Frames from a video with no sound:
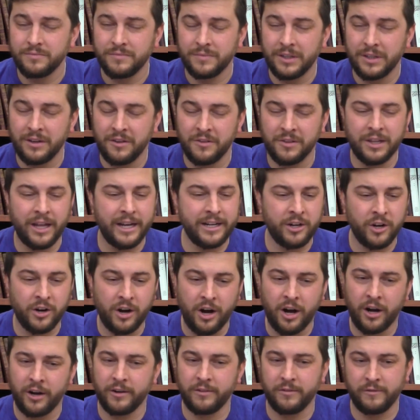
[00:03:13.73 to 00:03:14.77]
And let your
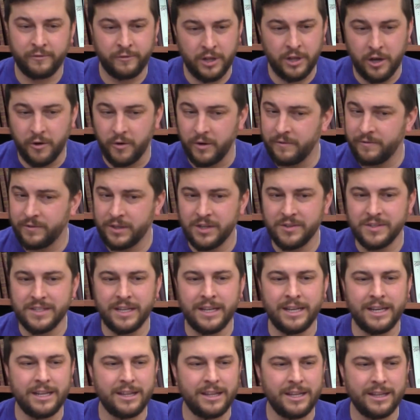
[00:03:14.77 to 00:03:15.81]
heart flow. If there's
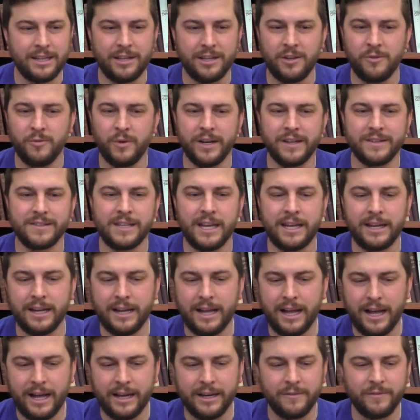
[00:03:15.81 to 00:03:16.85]
anything that you want to say to
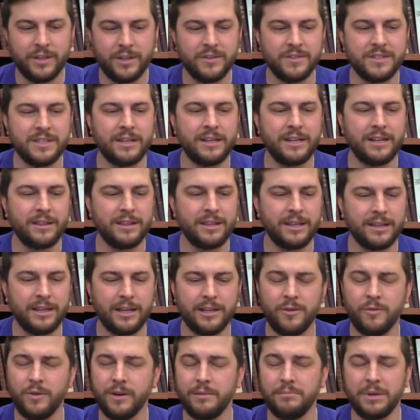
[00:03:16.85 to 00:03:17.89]
God, if there's anything that
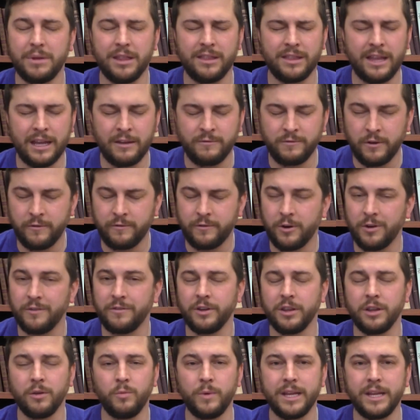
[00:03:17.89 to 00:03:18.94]
you want to be thankful for
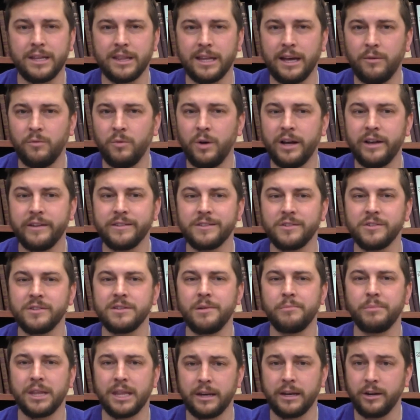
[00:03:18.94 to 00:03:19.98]
the week that was, or
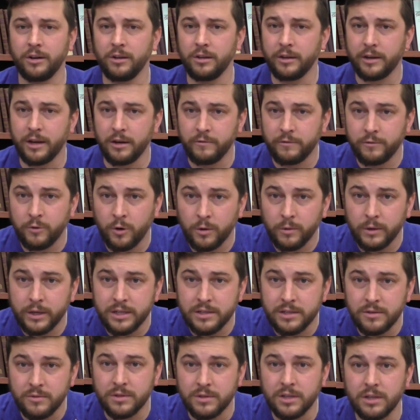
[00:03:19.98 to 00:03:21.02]
something that you're looking forward
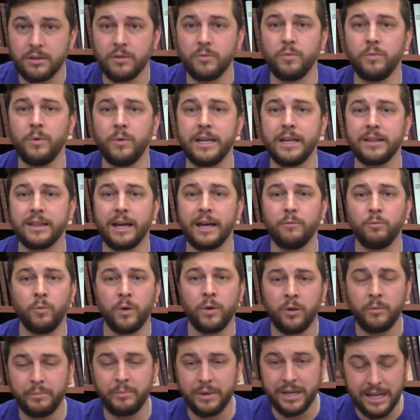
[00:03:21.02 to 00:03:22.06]
to the week that
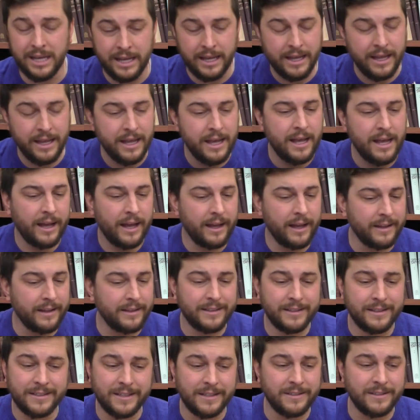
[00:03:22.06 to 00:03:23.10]
will be,
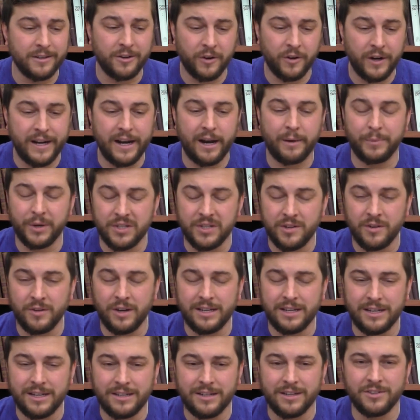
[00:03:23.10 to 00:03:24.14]
this is a great
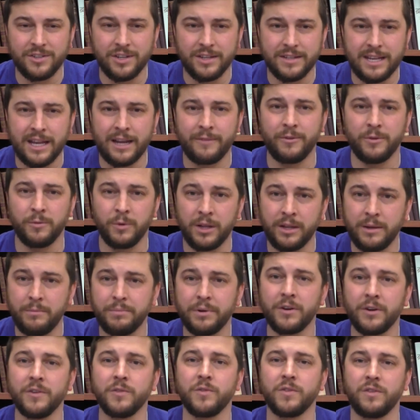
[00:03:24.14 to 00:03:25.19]
opportunity to just have a really
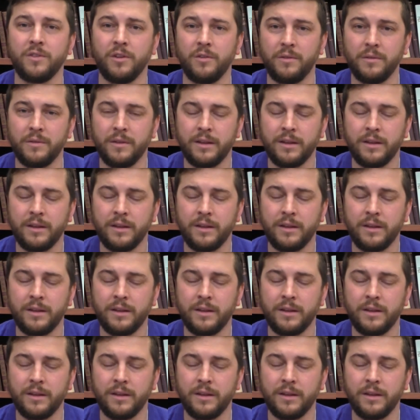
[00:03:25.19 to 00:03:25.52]
personal,